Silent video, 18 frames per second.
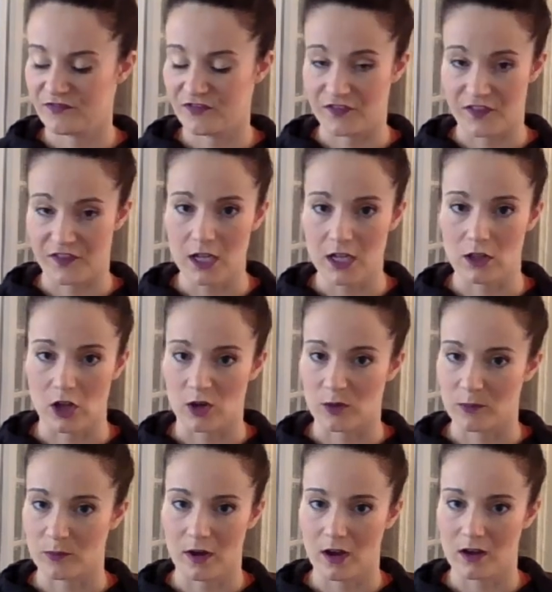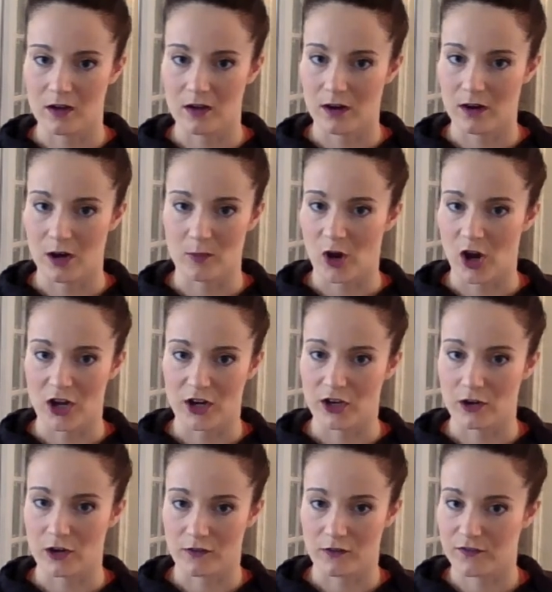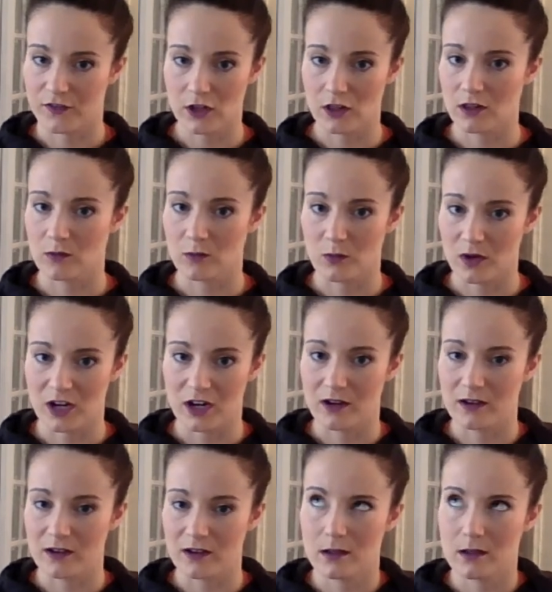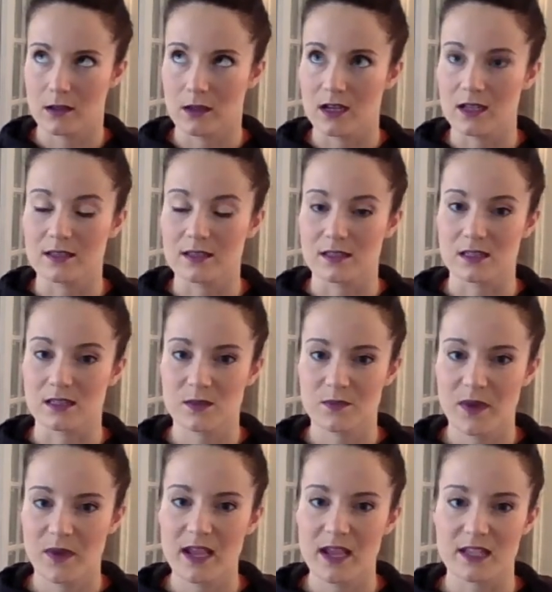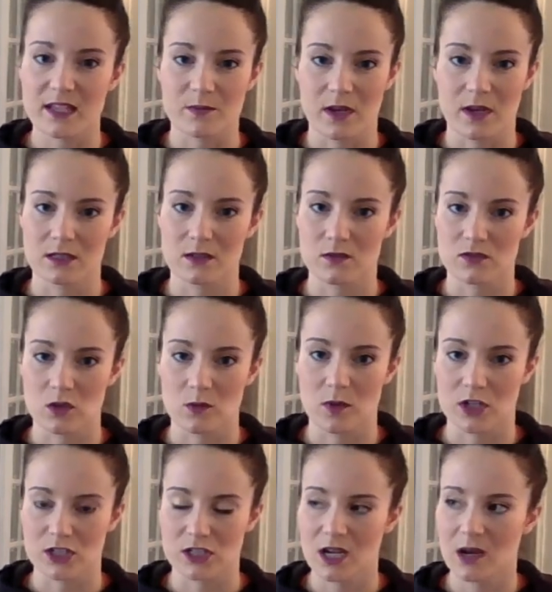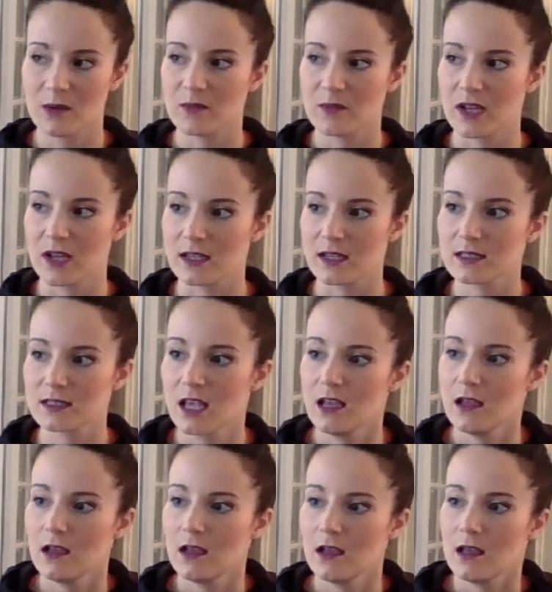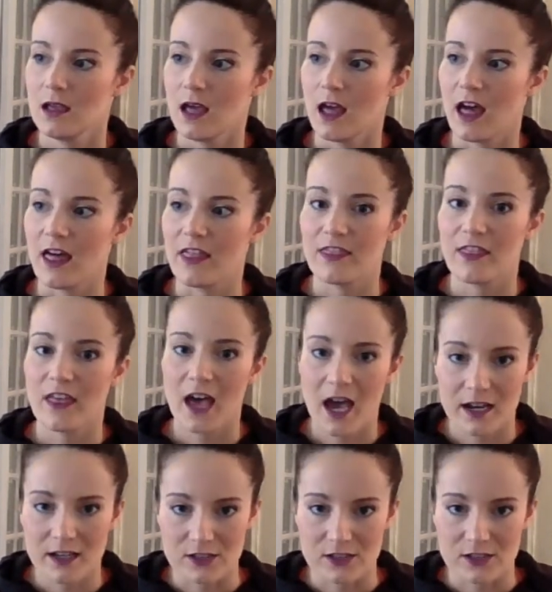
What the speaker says: feel our body or feel where it is in space because of so much numbness. And that